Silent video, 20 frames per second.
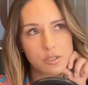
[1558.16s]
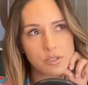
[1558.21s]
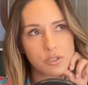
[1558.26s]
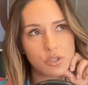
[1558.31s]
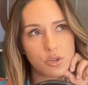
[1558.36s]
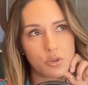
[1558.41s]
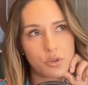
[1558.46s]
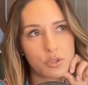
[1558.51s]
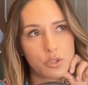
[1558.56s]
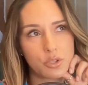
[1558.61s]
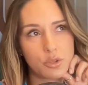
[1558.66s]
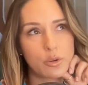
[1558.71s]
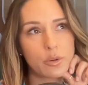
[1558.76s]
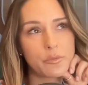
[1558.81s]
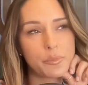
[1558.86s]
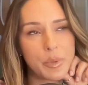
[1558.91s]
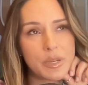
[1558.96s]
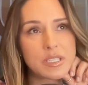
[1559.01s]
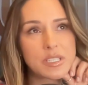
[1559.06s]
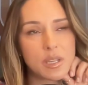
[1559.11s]
So
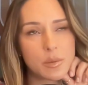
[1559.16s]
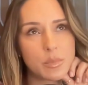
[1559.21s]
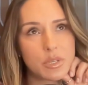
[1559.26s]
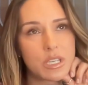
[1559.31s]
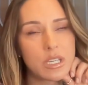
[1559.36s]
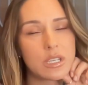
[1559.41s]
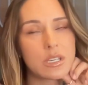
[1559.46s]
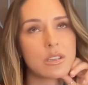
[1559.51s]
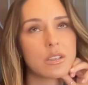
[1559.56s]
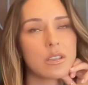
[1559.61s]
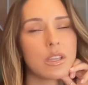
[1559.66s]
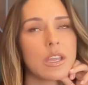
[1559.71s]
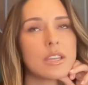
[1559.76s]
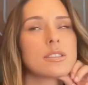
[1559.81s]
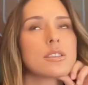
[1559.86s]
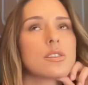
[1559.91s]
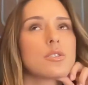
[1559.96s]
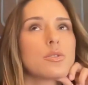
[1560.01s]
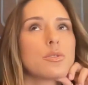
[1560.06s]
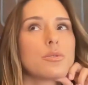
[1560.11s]
you've been somebody,
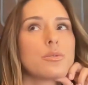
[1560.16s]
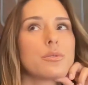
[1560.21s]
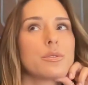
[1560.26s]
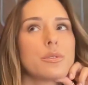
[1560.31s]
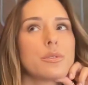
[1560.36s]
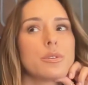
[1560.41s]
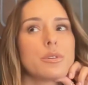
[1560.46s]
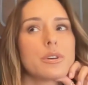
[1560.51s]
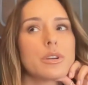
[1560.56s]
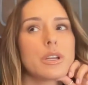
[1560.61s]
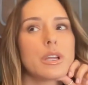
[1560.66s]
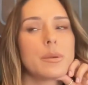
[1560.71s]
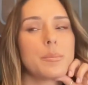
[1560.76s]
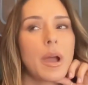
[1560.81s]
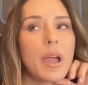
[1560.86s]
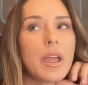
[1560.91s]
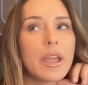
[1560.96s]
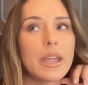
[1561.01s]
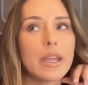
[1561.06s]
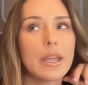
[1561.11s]
Casey, who in
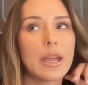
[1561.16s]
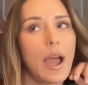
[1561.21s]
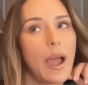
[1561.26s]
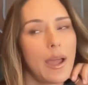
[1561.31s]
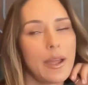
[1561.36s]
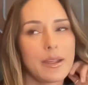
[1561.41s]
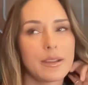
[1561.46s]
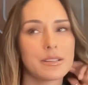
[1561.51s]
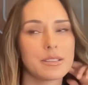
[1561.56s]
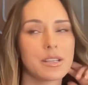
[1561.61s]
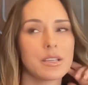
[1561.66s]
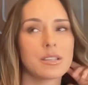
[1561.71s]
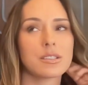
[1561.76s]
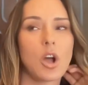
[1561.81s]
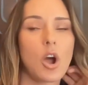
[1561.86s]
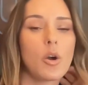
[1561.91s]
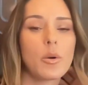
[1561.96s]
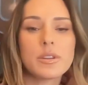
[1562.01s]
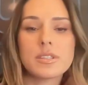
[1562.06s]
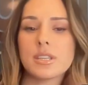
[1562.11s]
my eyes has
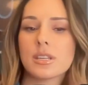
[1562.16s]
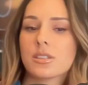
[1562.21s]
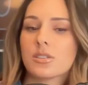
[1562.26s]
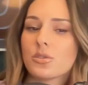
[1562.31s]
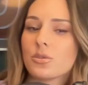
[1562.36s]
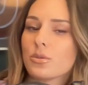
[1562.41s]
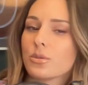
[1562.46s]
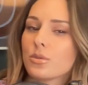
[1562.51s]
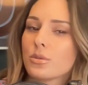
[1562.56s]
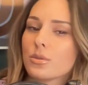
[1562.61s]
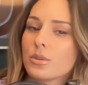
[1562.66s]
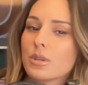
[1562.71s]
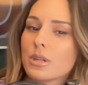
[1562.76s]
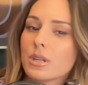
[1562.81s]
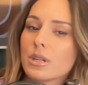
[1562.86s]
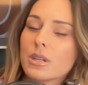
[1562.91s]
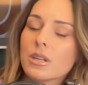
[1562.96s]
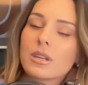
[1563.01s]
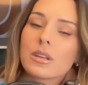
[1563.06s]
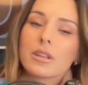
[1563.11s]
always
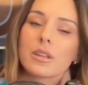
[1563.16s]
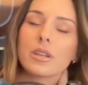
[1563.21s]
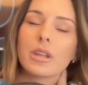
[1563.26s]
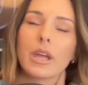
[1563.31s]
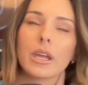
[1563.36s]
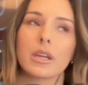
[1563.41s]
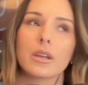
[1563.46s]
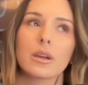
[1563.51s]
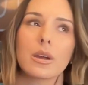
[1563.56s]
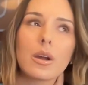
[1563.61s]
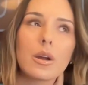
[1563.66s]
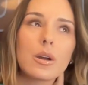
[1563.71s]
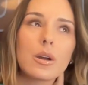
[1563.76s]
exuded like